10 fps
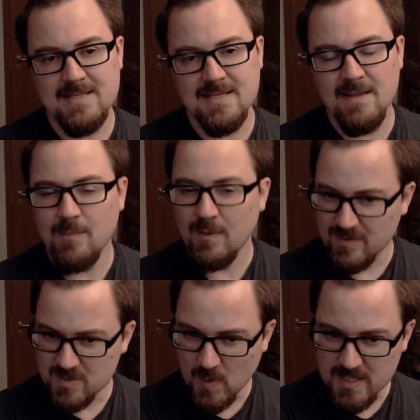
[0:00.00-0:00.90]
it
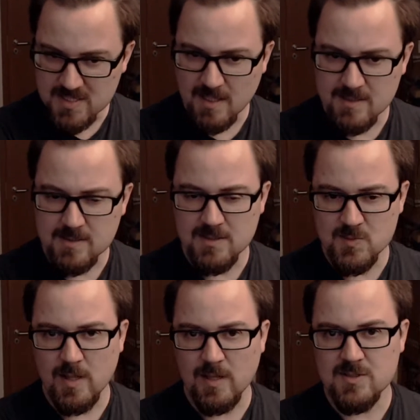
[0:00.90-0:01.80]
was quite subtle
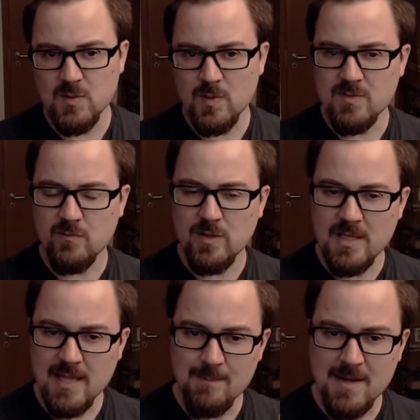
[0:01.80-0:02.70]
as well, so it wasn't
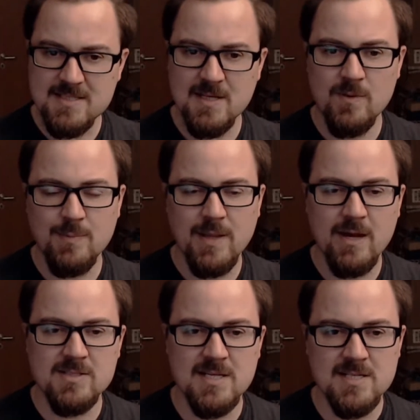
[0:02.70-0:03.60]
really like messing with the
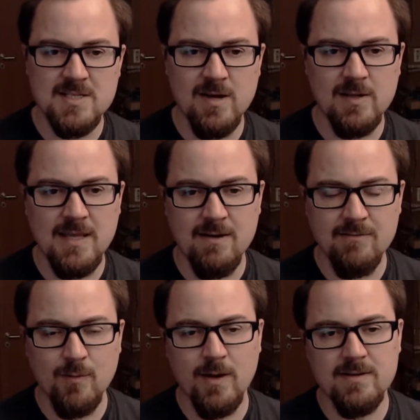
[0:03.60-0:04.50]
players necessarily, and
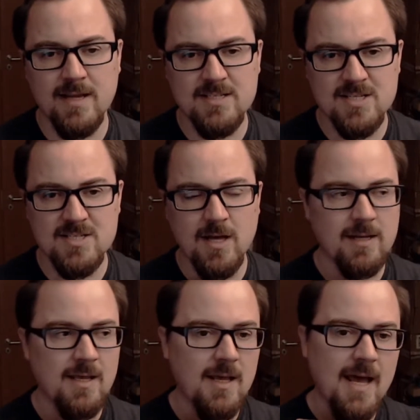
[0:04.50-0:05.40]
therefore I just
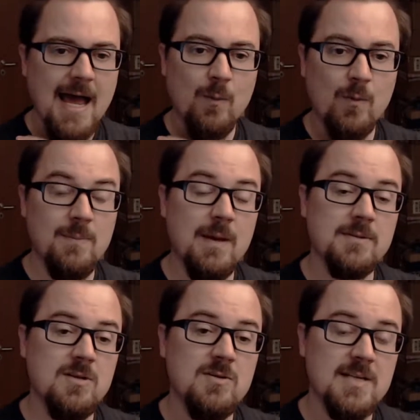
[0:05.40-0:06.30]
thought I want to be
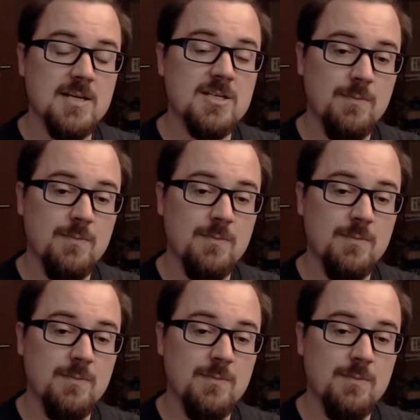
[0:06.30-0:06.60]
able to use that ship